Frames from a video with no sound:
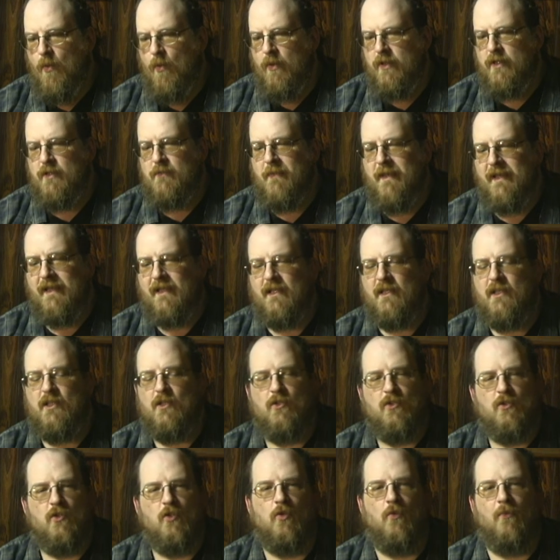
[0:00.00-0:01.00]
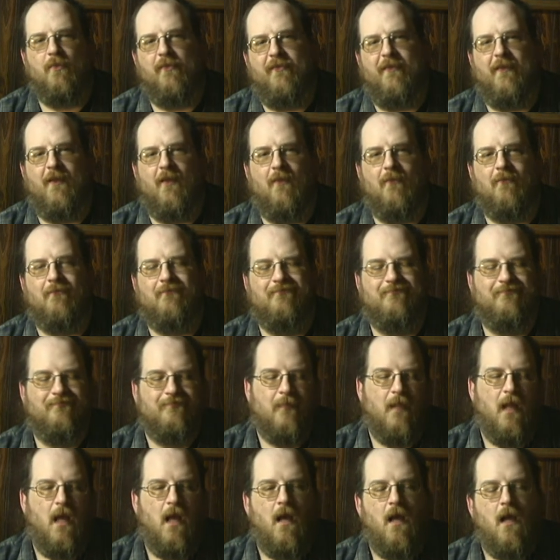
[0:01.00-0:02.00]
When you make a YouTube film,
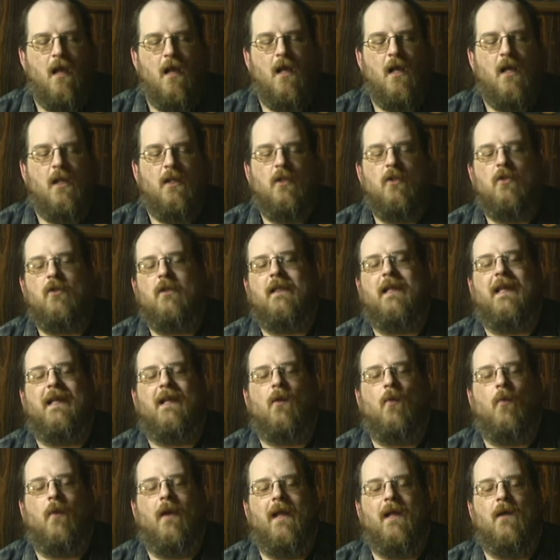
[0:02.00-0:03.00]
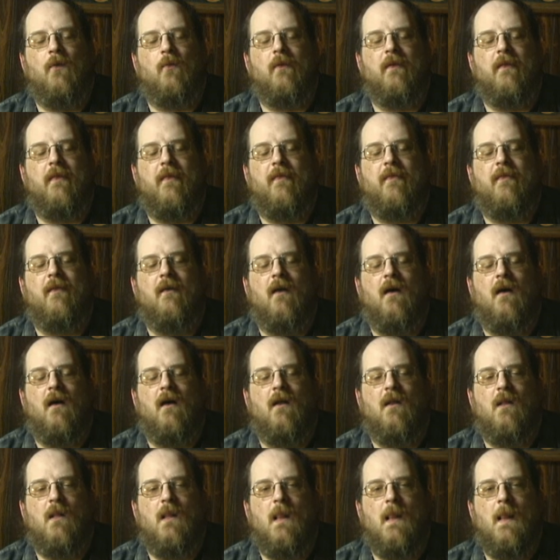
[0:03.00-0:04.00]
you can get away with
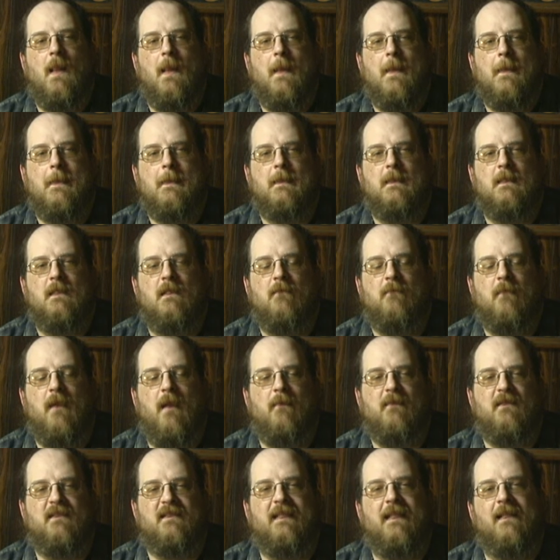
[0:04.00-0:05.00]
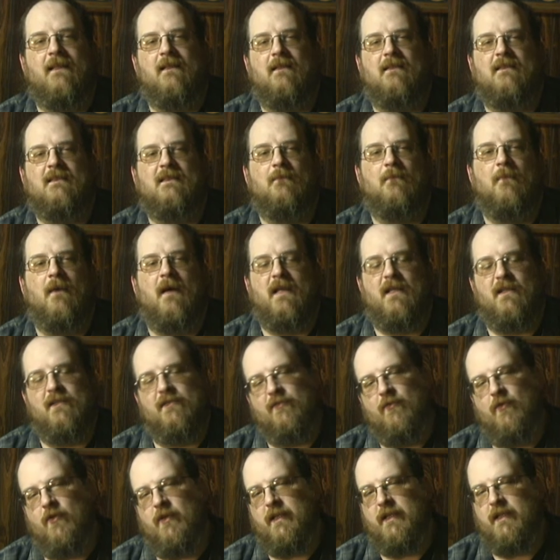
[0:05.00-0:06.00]
maybe stealing somebody's
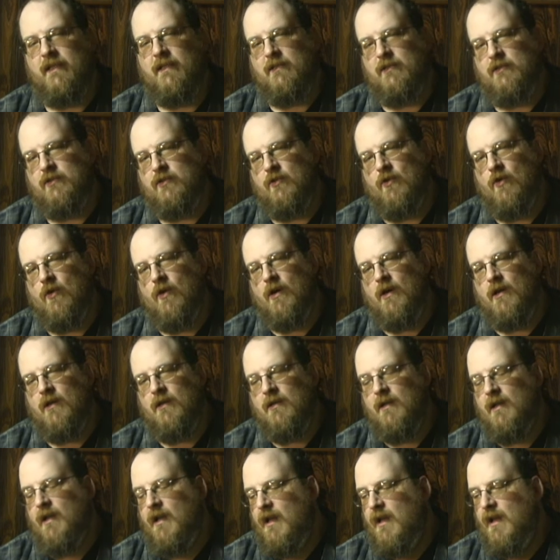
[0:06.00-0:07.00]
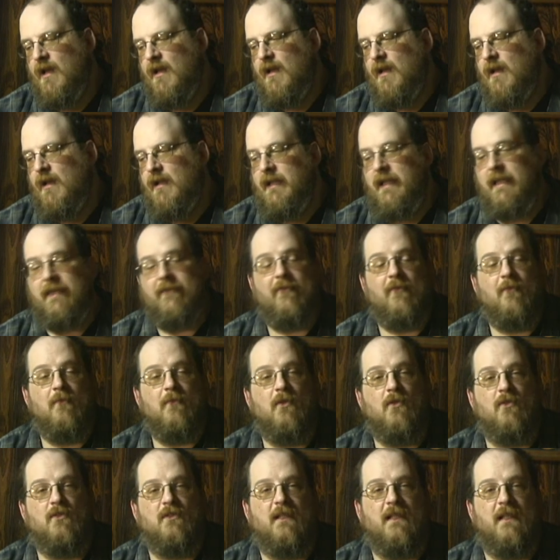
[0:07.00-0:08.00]
footage, or even
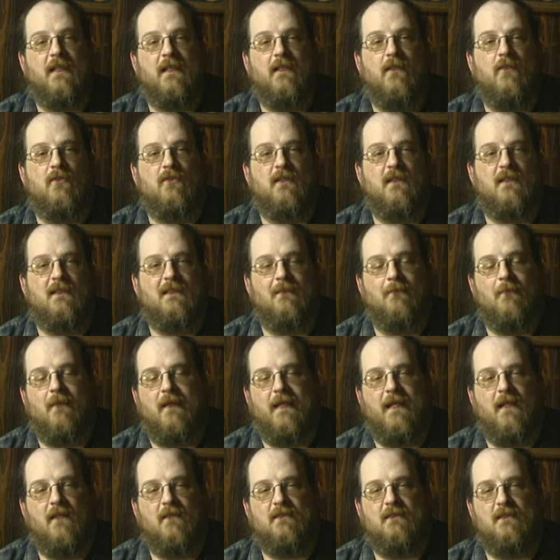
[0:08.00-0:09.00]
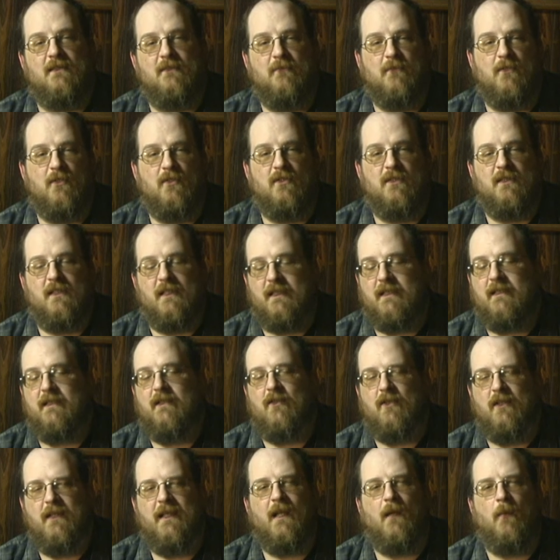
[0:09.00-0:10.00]
music, using somebody else's music.
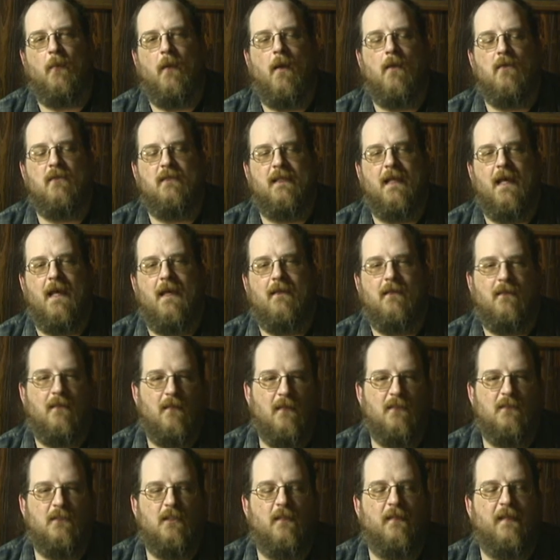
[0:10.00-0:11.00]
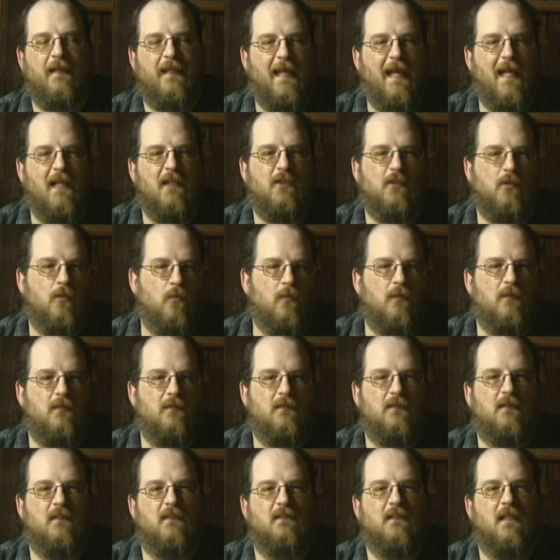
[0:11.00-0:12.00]
You can get away with that until they catch you
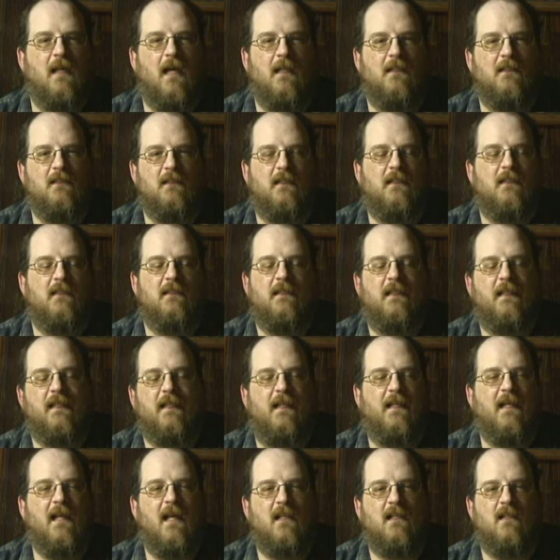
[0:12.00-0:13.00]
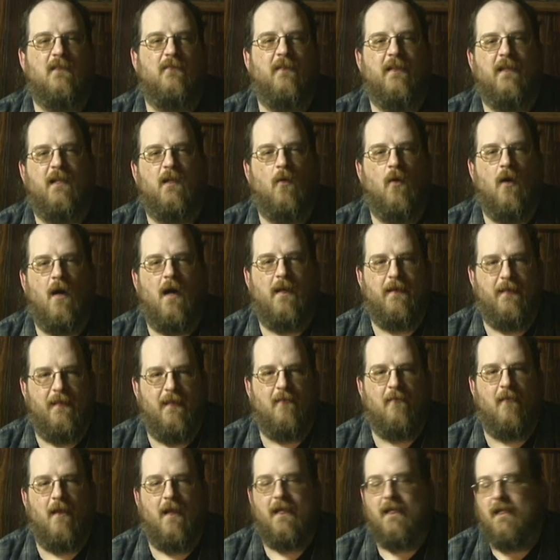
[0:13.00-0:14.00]
and decide they're going to knock your video out of
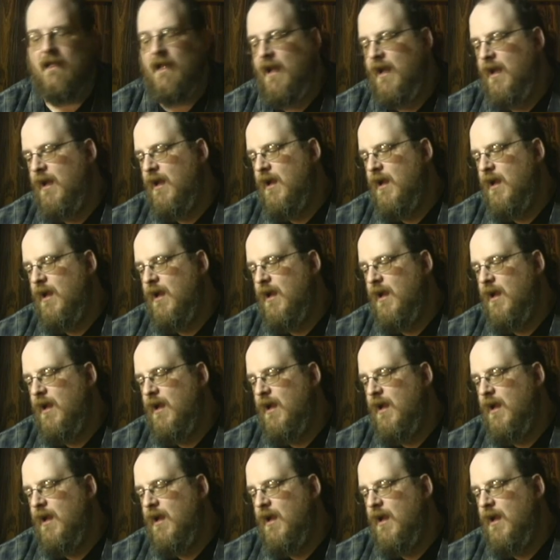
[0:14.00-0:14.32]
there, right?